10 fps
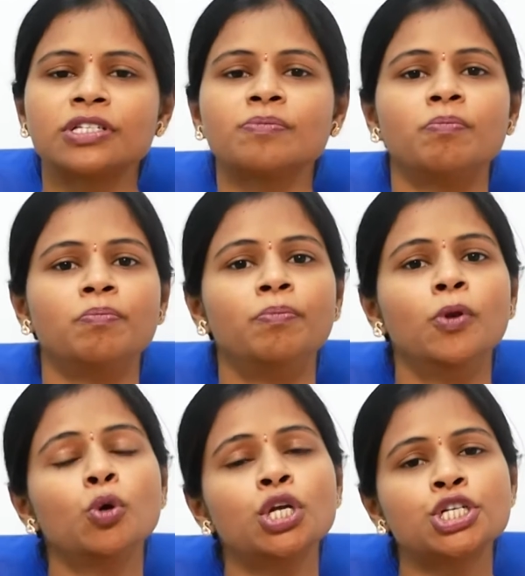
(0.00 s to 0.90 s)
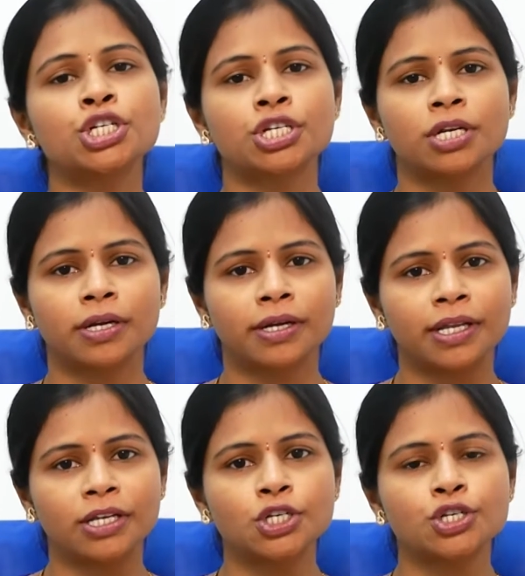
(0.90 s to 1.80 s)
is bluish
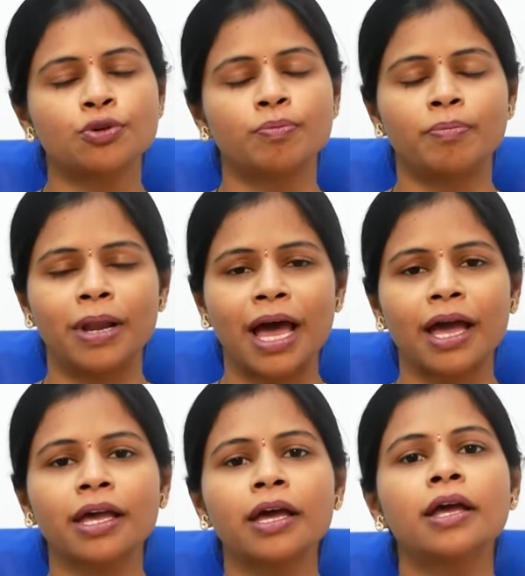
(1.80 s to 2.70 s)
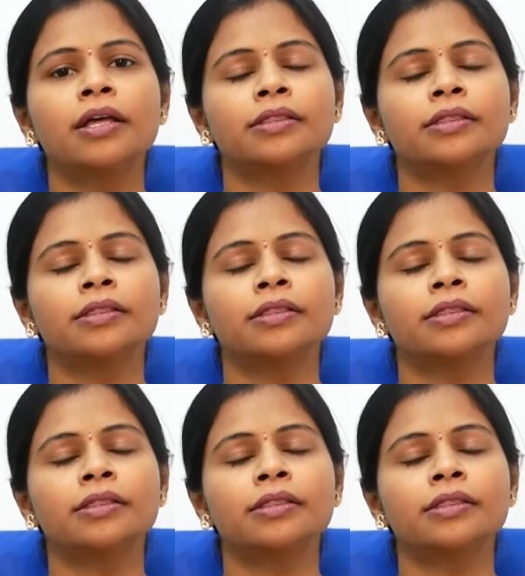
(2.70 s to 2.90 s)
tinge to black,